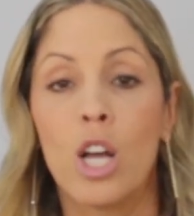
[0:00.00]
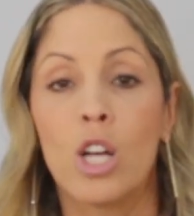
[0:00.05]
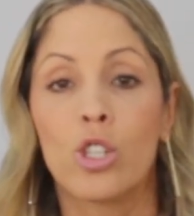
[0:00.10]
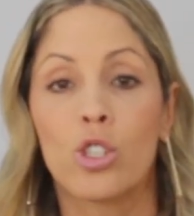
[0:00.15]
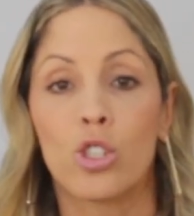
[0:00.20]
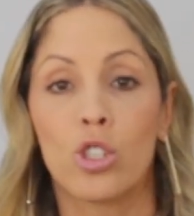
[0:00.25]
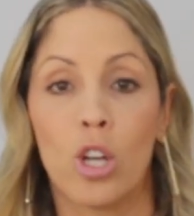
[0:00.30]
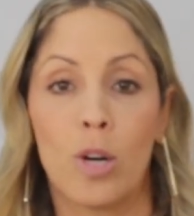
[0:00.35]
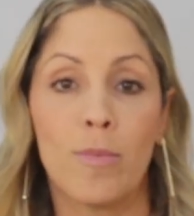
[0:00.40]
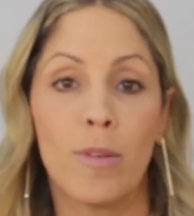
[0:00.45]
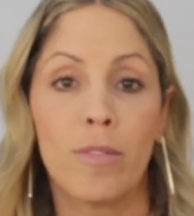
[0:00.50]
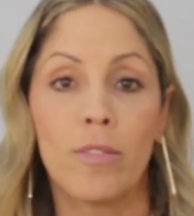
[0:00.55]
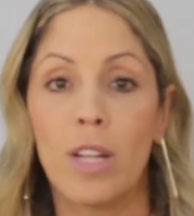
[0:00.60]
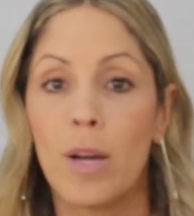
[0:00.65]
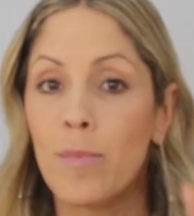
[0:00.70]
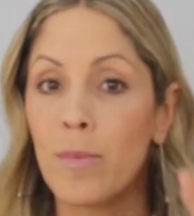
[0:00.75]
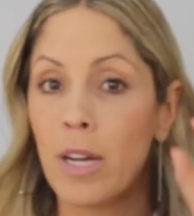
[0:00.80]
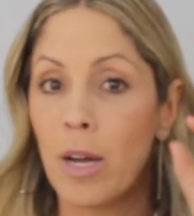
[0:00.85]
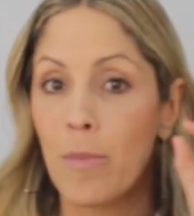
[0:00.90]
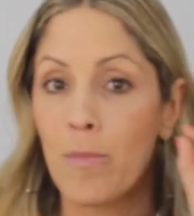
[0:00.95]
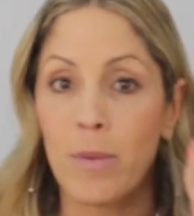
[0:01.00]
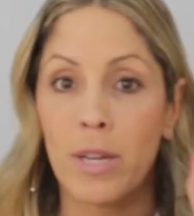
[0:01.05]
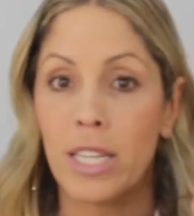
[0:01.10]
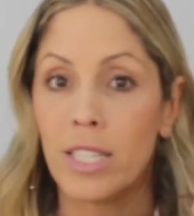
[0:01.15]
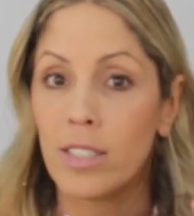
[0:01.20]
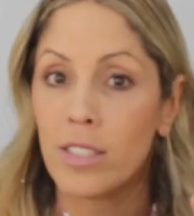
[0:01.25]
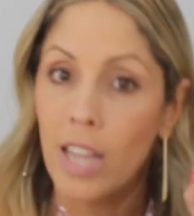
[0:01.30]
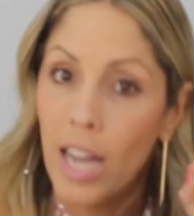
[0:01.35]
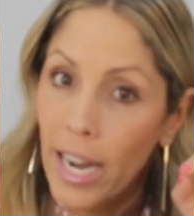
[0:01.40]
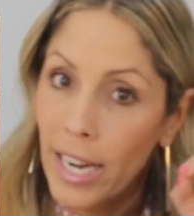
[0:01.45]
Some of them can be
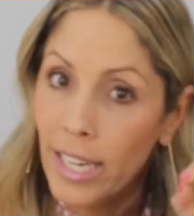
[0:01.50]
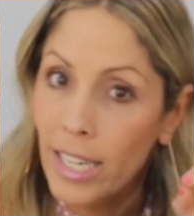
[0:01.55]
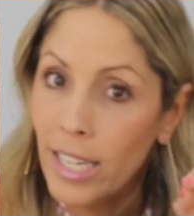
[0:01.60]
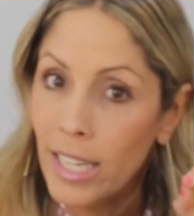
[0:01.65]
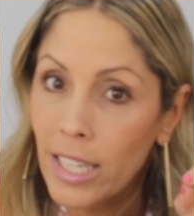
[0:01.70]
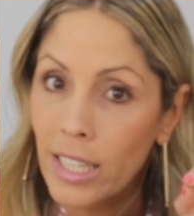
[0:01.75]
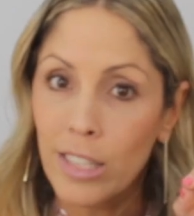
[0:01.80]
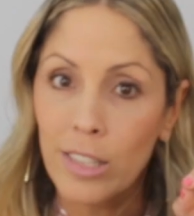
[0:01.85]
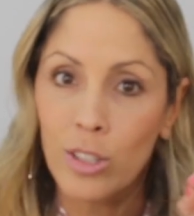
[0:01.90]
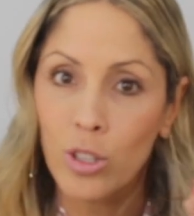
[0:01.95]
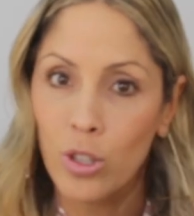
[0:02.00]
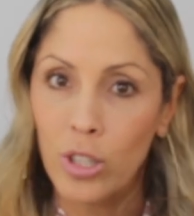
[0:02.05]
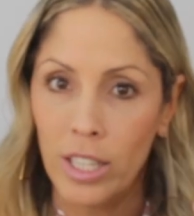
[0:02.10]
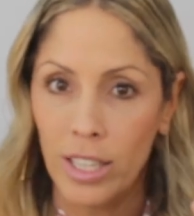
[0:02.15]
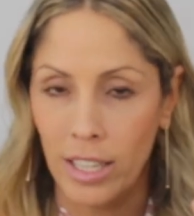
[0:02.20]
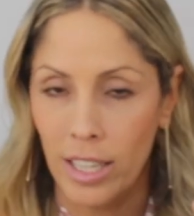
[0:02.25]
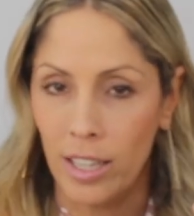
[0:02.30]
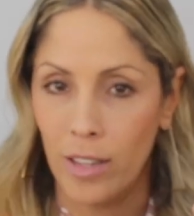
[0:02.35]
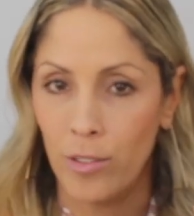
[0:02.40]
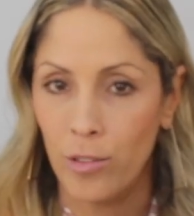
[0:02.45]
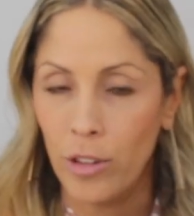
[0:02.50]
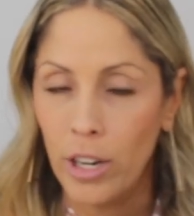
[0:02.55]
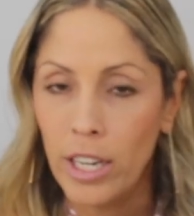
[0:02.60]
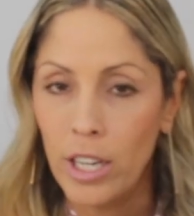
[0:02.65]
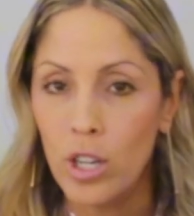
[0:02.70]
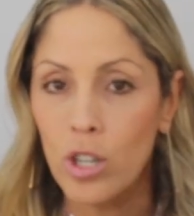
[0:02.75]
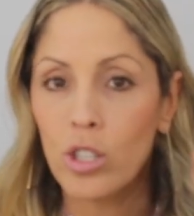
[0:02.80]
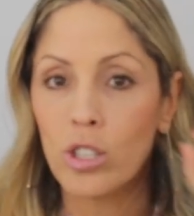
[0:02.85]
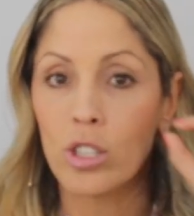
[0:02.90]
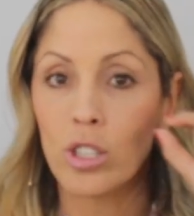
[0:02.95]
tiny, looking like a
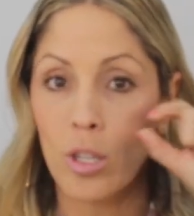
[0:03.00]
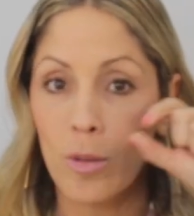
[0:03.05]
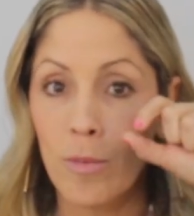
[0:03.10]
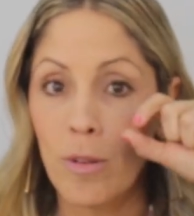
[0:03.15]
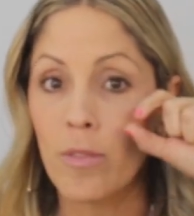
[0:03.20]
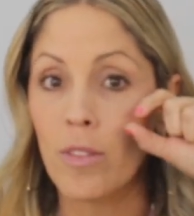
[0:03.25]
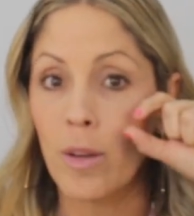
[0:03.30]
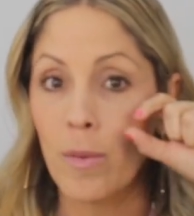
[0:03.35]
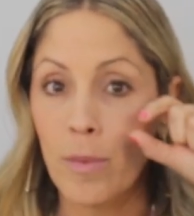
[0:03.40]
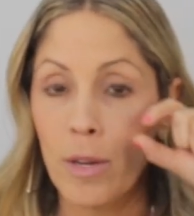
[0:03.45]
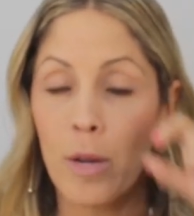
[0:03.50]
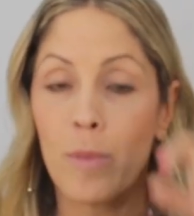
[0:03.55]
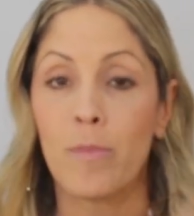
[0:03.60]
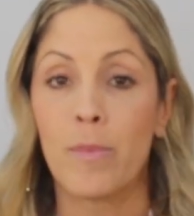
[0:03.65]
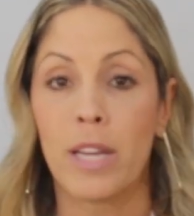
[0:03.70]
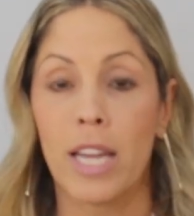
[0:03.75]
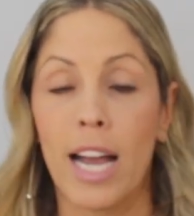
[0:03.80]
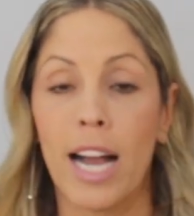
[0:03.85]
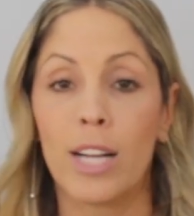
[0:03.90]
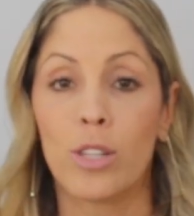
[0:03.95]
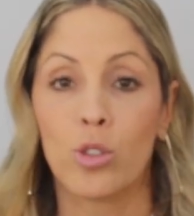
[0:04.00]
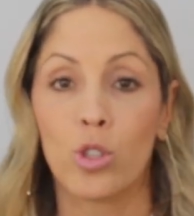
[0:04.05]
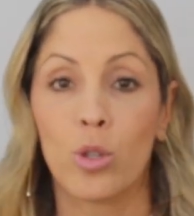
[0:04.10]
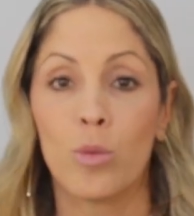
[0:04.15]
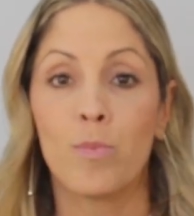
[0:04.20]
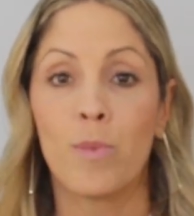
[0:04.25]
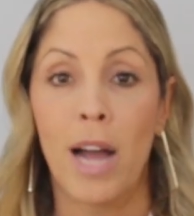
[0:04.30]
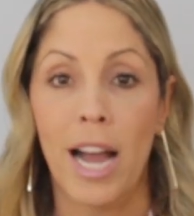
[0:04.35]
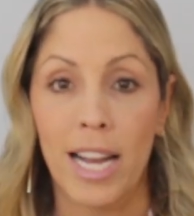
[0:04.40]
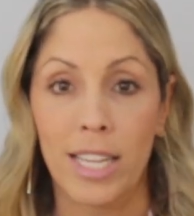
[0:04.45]
freckle. Some of them can be
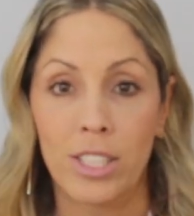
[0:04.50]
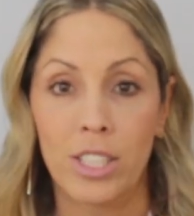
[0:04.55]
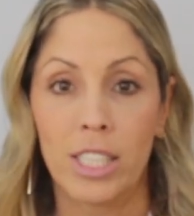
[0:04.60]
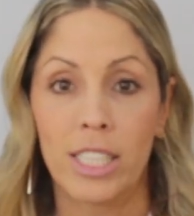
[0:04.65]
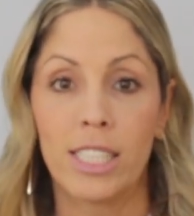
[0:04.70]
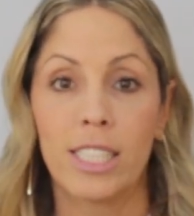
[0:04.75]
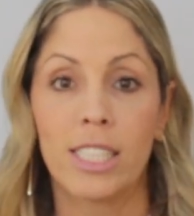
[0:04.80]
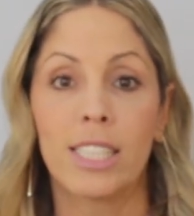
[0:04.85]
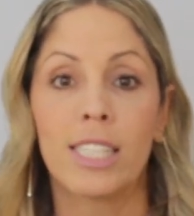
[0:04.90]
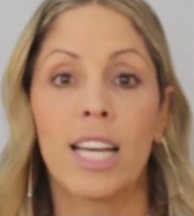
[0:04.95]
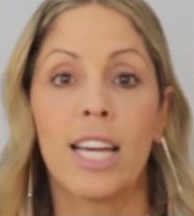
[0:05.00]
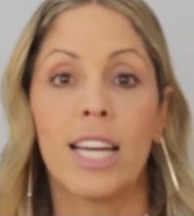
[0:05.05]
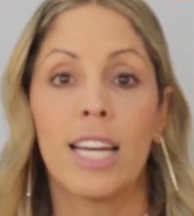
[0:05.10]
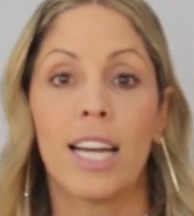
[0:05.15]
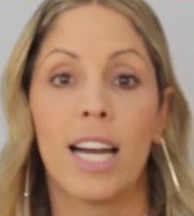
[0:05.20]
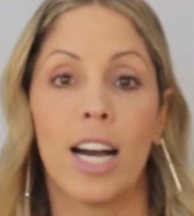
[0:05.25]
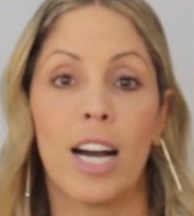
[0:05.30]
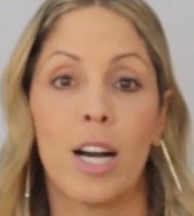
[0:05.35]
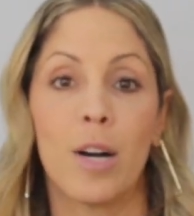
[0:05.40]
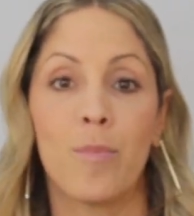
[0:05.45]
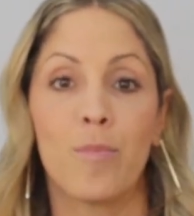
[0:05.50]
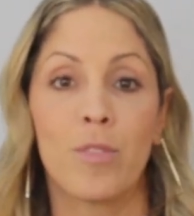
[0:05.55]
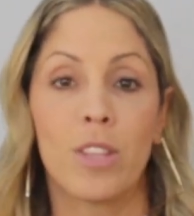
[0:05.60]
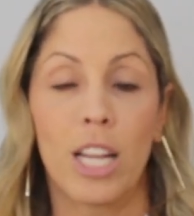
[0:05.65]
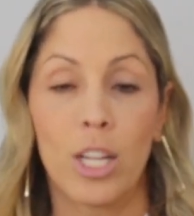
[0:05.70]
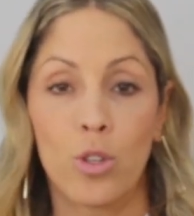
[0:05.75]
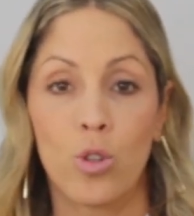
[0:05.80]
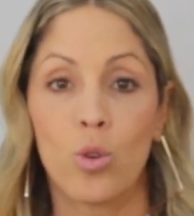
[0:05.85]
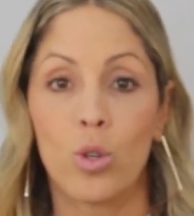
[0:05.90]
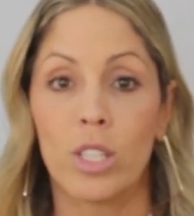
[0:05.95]
actual patches
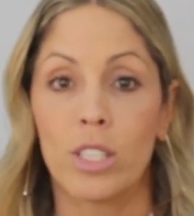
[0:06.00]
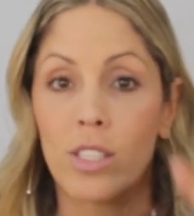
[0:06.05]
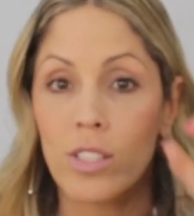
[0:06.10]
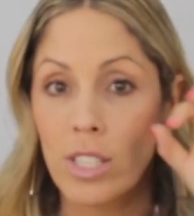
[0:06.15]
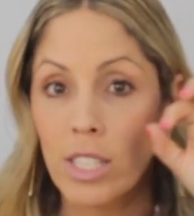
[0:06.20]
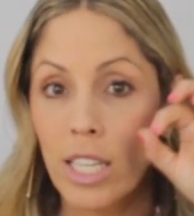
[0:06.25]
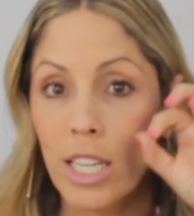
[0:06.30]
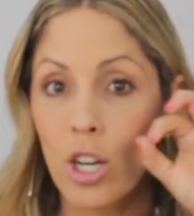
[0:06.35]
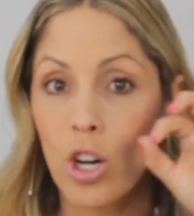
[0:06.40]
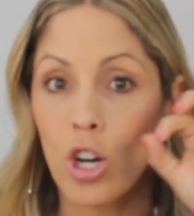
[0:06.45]
that you can see